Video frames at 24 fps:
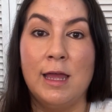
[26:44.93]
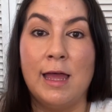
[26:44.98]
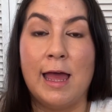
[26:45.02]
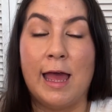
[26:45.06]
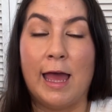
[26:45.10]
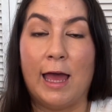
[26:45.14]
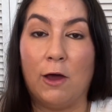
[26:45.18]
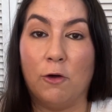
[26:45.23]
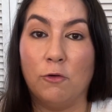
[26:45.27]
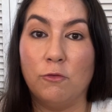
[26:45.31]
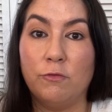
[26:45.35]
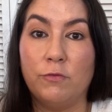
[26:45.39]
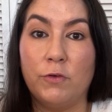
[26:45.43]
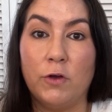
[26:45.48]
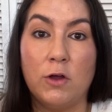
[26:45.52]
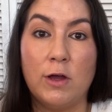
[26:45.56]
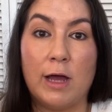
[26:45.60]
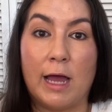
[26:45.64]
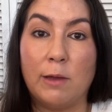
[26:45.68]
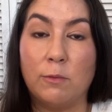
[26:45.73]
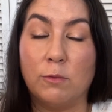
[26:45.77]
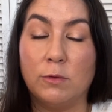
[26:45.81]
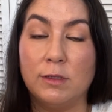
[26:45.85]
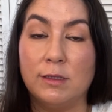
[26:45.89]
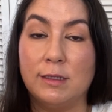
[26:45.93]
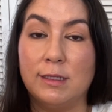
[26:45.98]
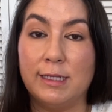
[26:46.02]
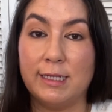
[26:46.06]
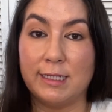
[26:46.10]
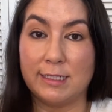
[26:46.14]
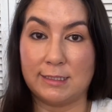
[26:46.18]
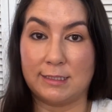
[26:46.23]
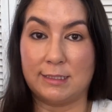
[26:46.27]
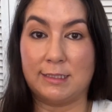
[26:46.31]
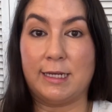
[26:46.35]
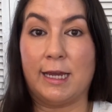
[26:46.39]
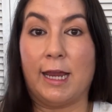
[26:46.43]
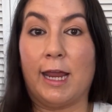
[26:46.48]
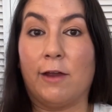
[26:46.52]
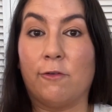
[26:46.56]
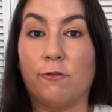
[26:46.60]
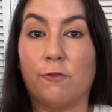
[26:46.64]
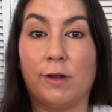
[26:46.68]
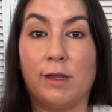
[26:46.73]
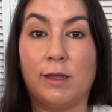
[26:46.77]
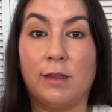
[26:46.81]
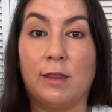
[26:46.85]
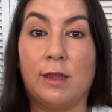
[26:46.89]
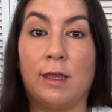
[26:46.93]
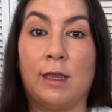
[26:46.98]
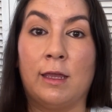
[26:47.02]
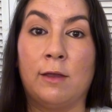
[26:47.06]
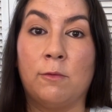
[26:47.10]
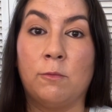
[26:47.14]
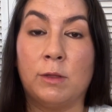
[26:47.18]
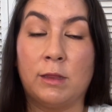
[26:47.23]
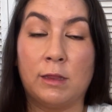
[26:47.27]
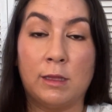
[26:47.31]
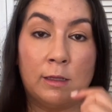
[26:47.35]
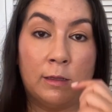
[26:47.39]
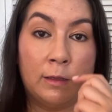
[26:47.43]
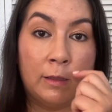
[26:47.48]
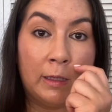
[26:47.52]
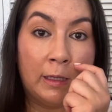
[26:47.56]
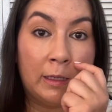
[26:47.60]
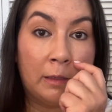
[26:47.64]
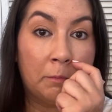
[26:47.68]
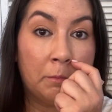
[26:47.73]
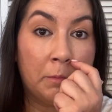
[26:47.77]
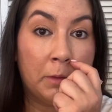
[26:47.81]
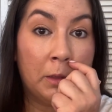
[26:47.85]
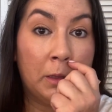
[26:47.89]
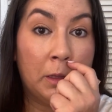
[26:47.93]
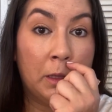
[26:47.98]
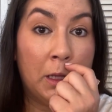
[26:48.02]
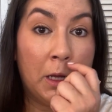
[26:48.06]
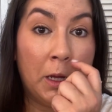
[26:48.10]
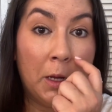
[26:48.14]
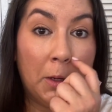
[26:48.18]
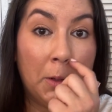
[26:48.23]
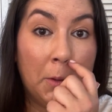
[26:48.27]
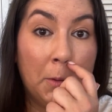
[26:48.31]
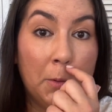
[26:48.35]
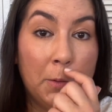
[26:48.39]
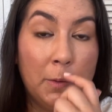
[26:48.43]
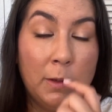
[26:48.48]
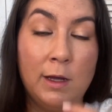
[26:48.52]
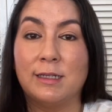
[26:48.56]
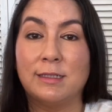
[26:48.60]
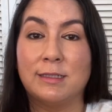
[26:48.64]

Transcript: helpful. I will list everything with the link below.